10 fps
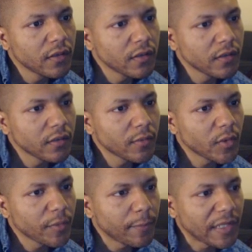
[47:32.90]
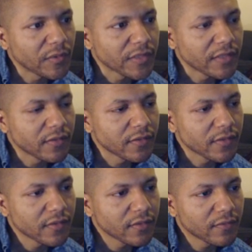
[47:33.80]
Uh, all the
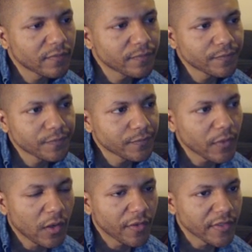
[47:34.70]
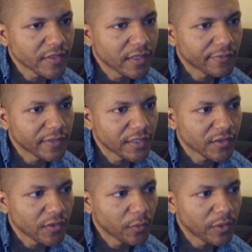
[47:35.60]
mountains, all this stuff. I
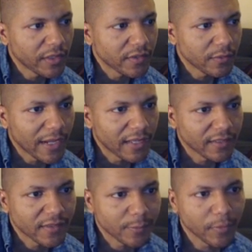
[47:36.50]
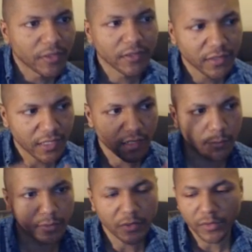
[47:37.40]
just threw it into Alice, but it kind of
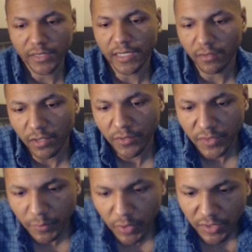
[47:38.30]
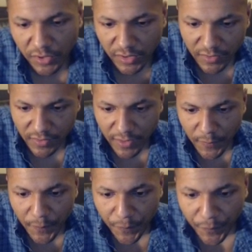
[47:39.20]
bloated how large this project is now.
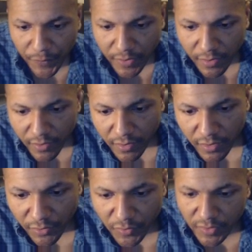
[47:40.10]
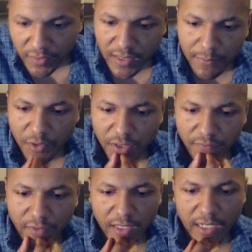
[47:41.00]
Are you using state machine
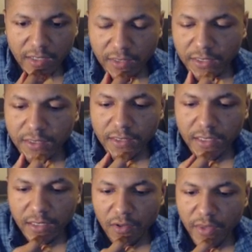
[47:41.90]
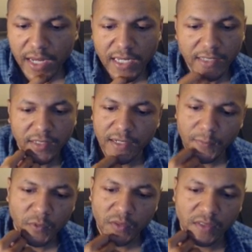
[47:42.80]
for the character? Ignore that. Yes, I
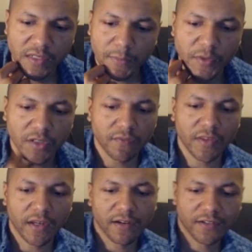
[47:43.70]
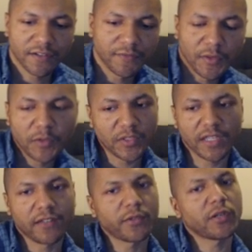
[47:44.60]
am using state machine for the character. Even though you
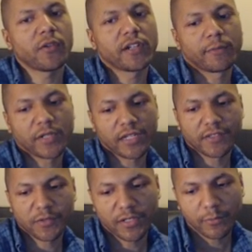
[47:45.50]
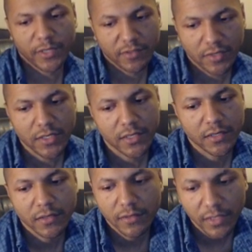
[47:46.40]
said to ignore it, I'm going to answer it anyways.
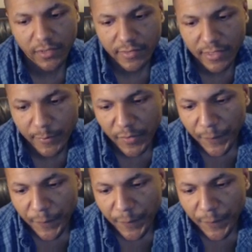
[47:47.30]
Oh, you can't stop me.